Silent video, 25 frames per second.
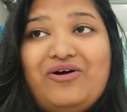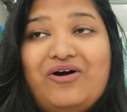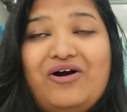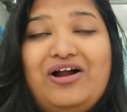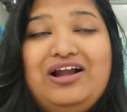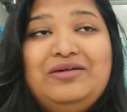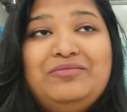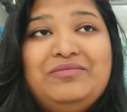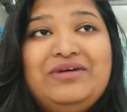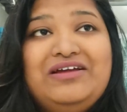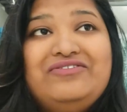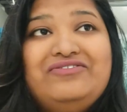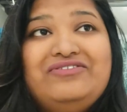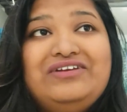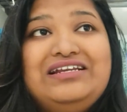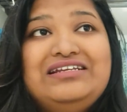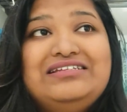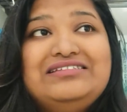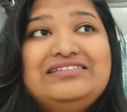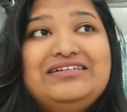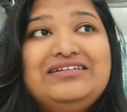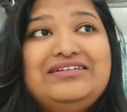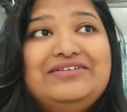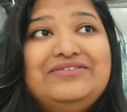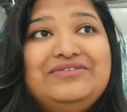called my
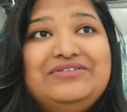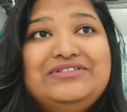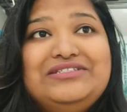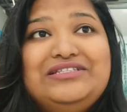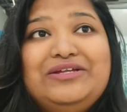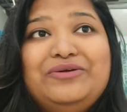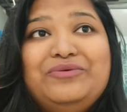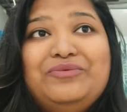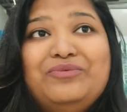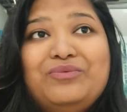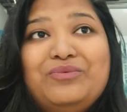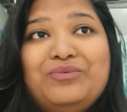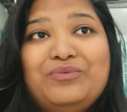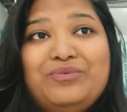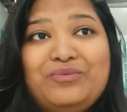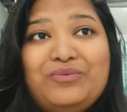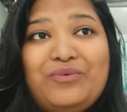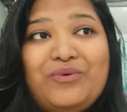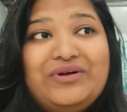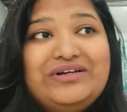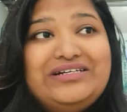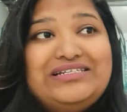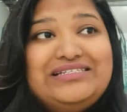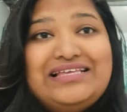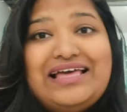friends and I was like,
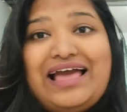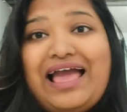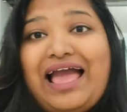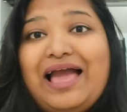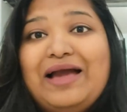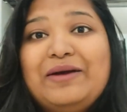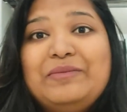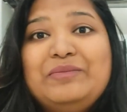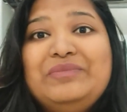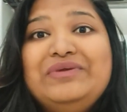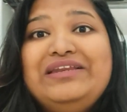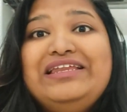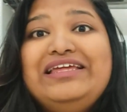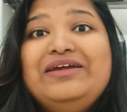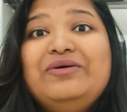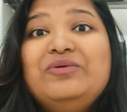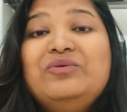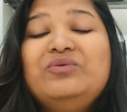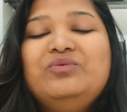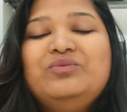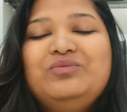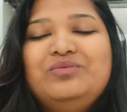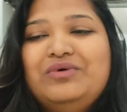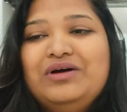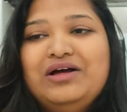what's
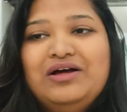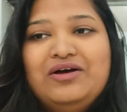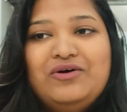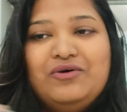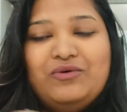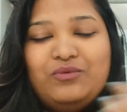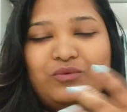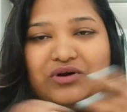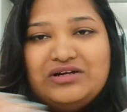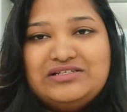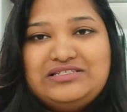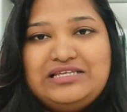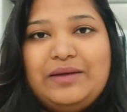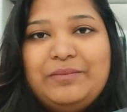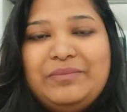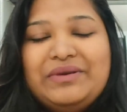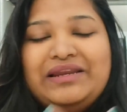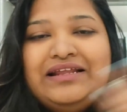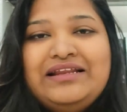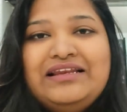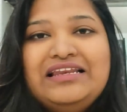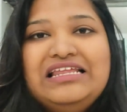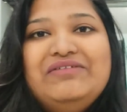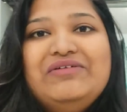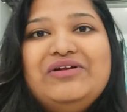happening? What's
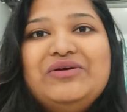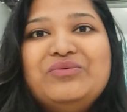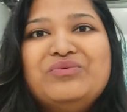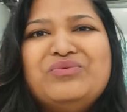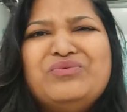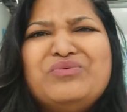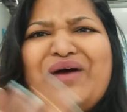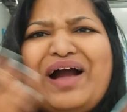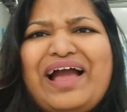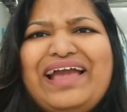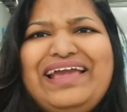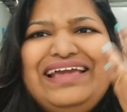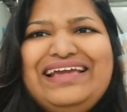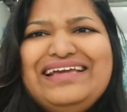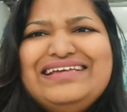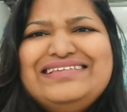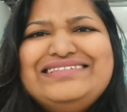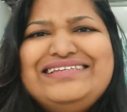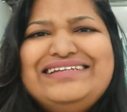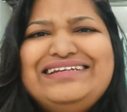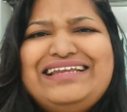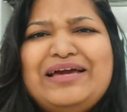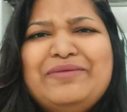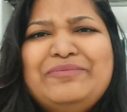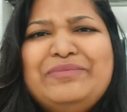happening, leave it. Why
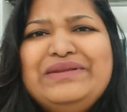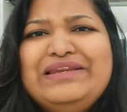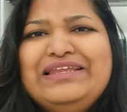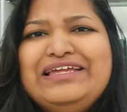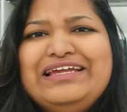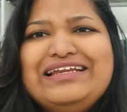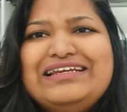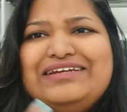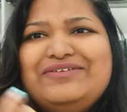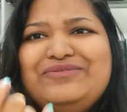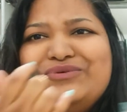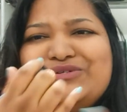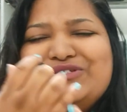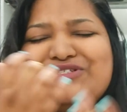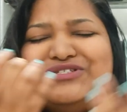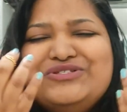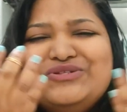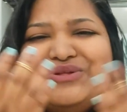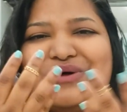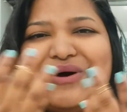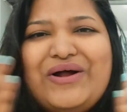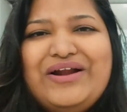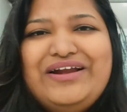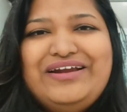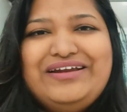is it happening? It was
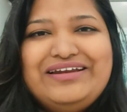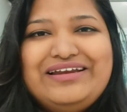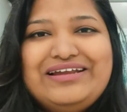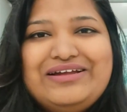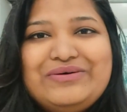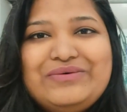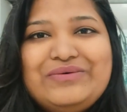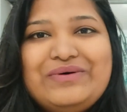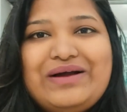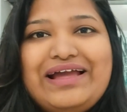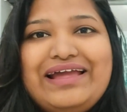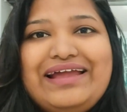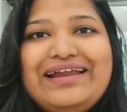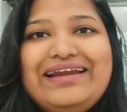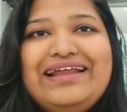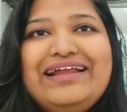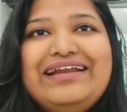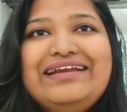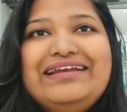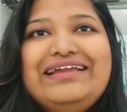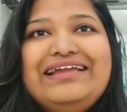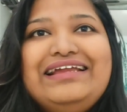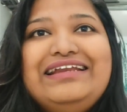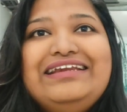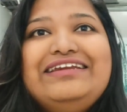not required
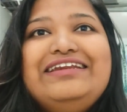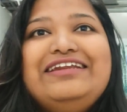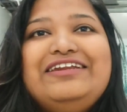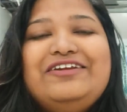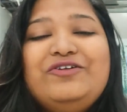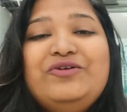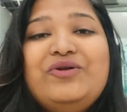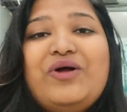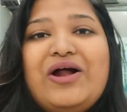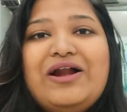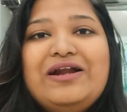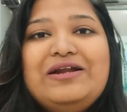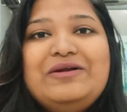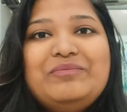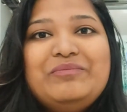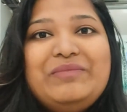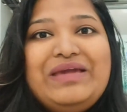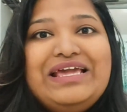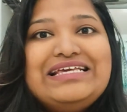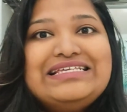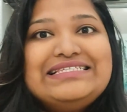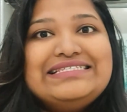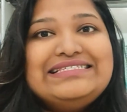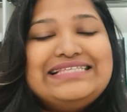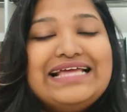and it did not
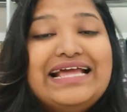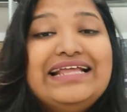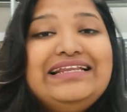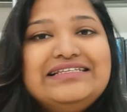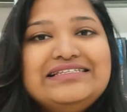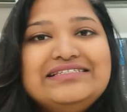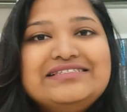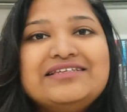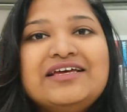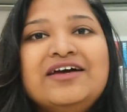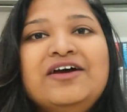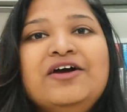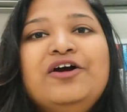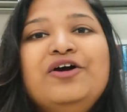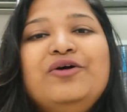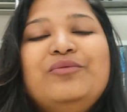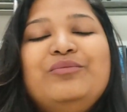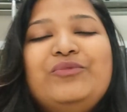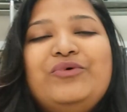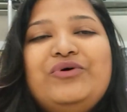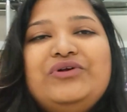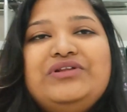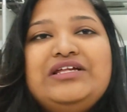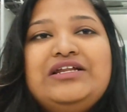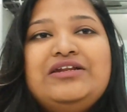make sense.
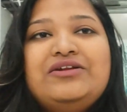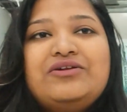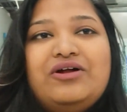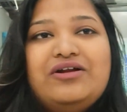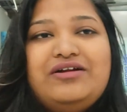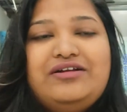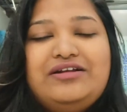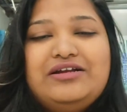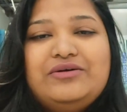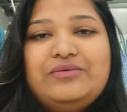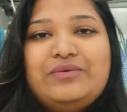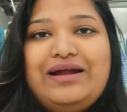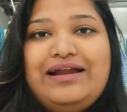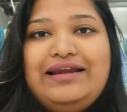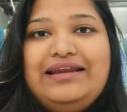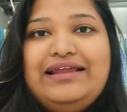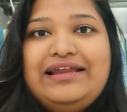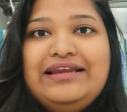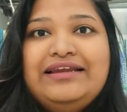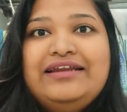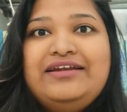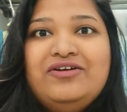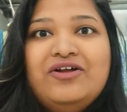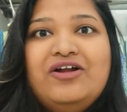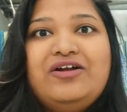More than not required,
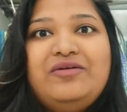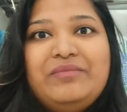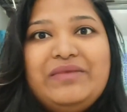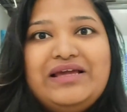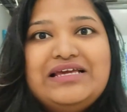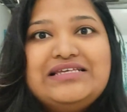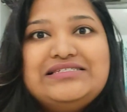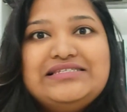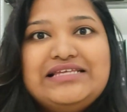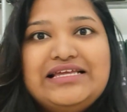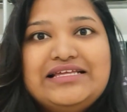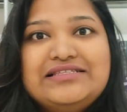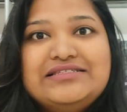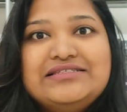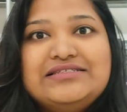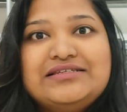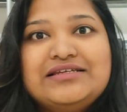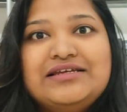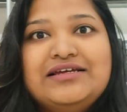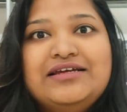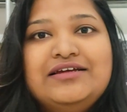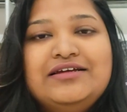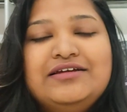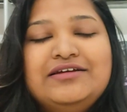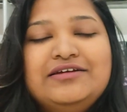it did not make
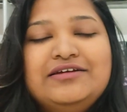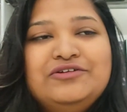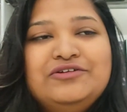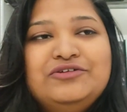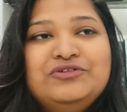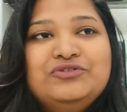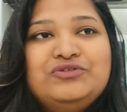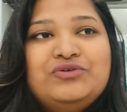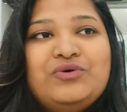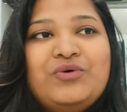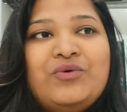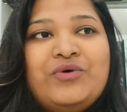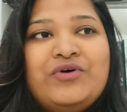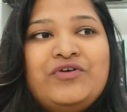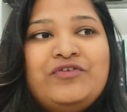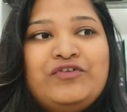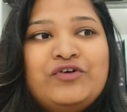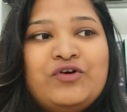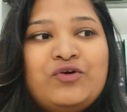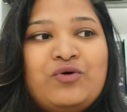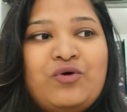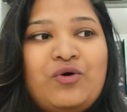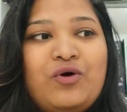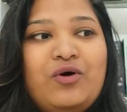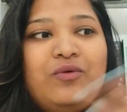sense. So if
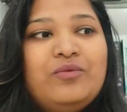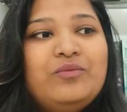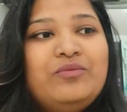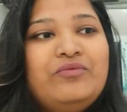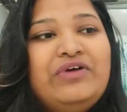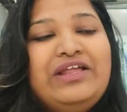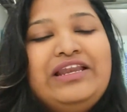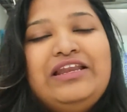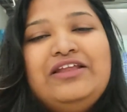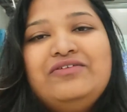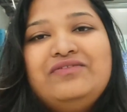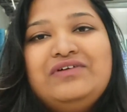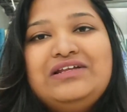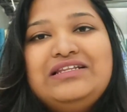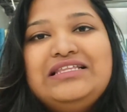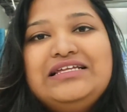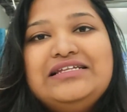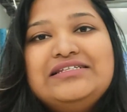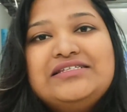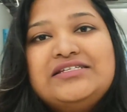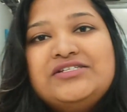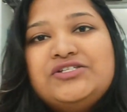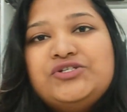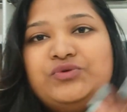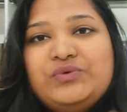you go, whenever
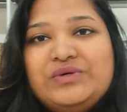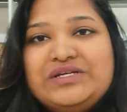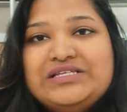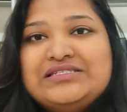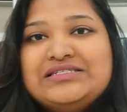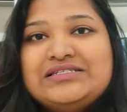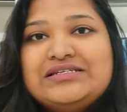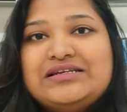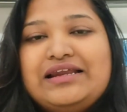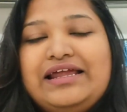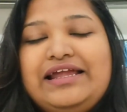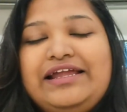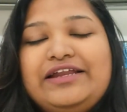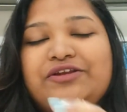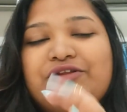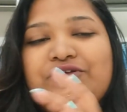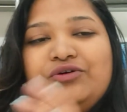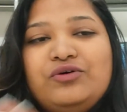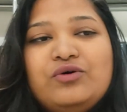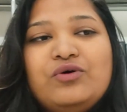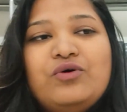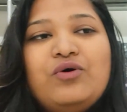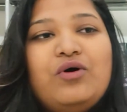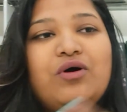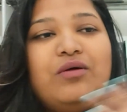there's a twist, right,
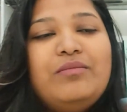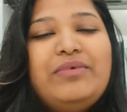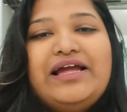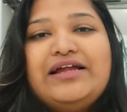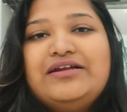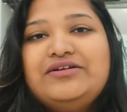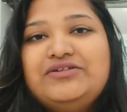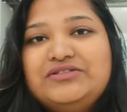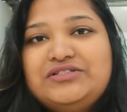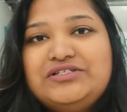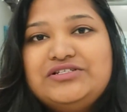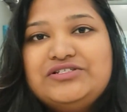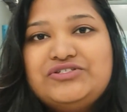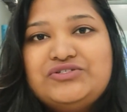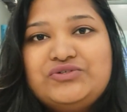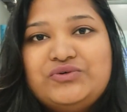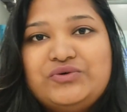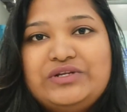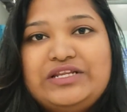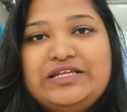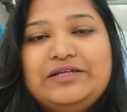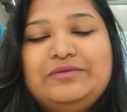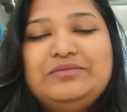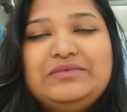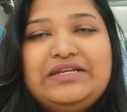you go back to the
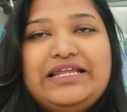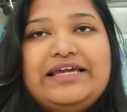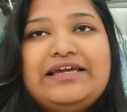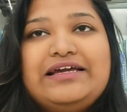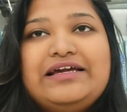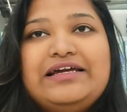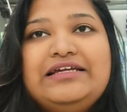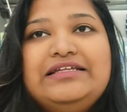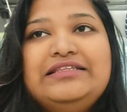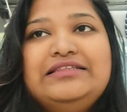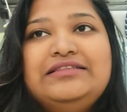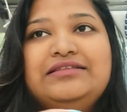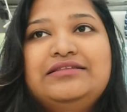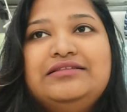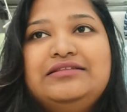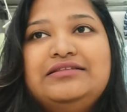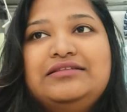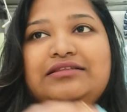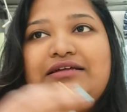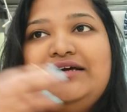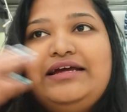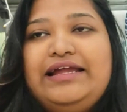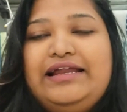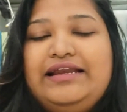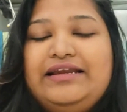story. Like
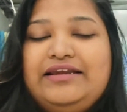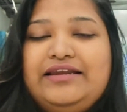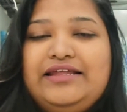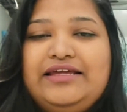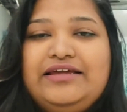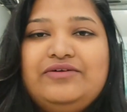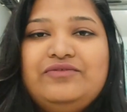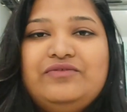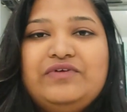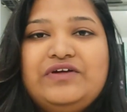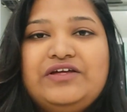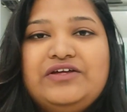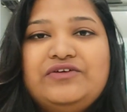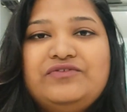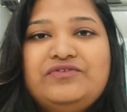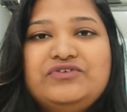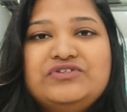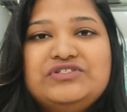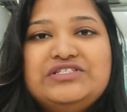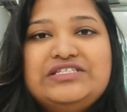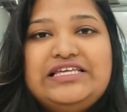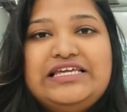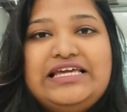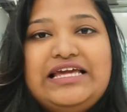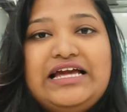in the ending, if
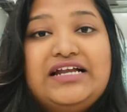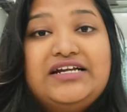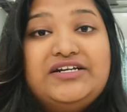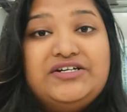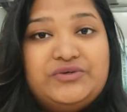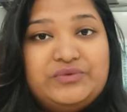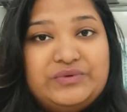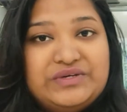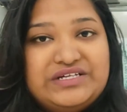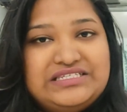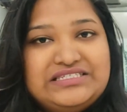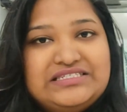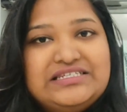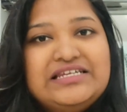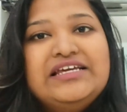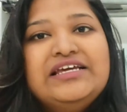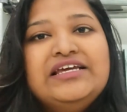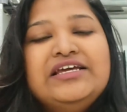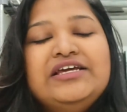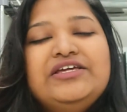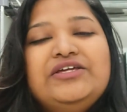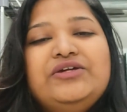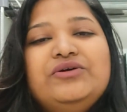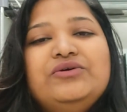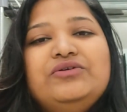you see a twist,
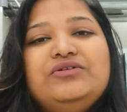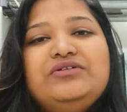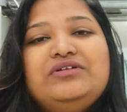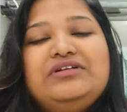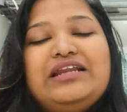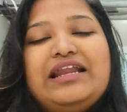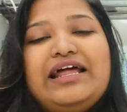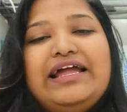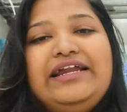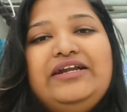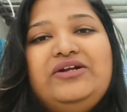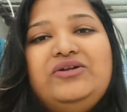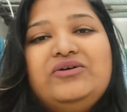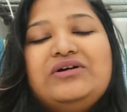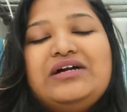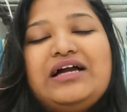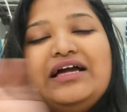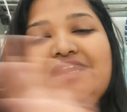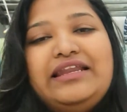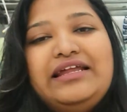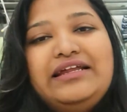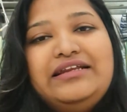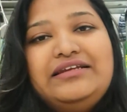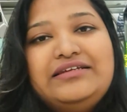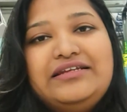you try to
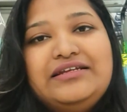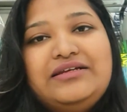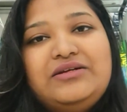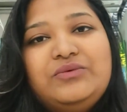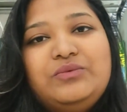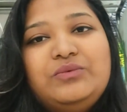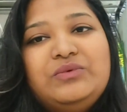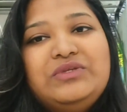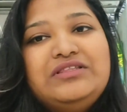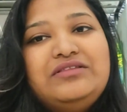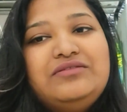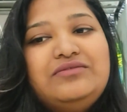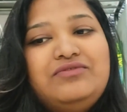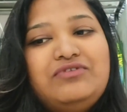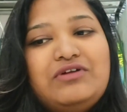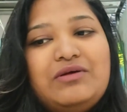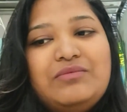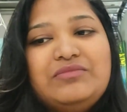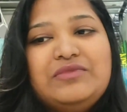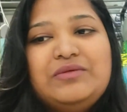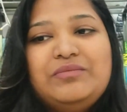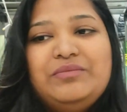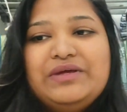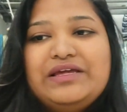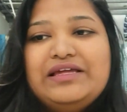connect it with
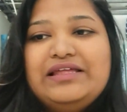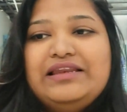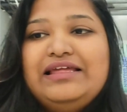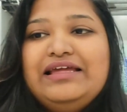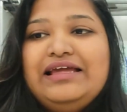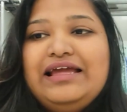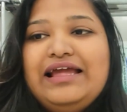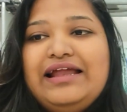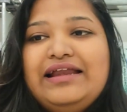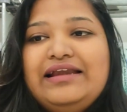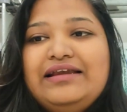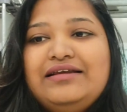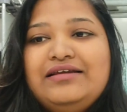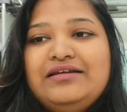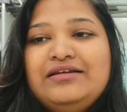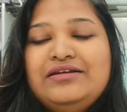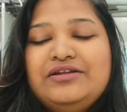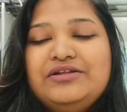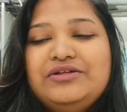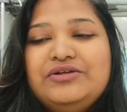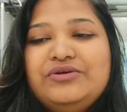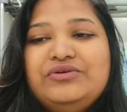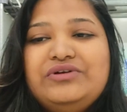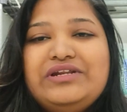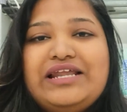from the beginning
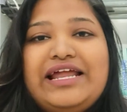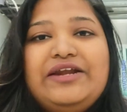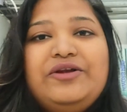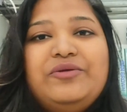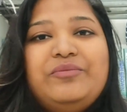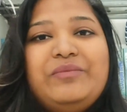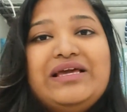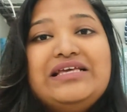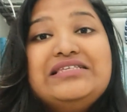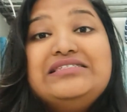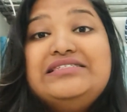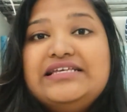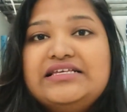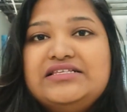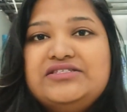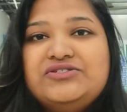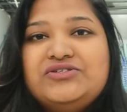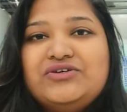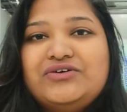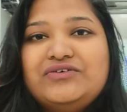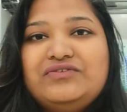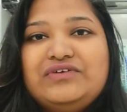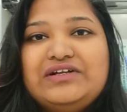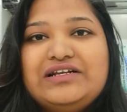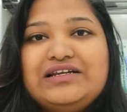and you try to make
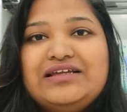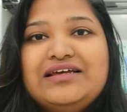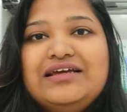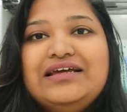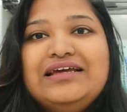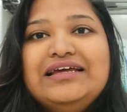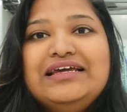sense of it.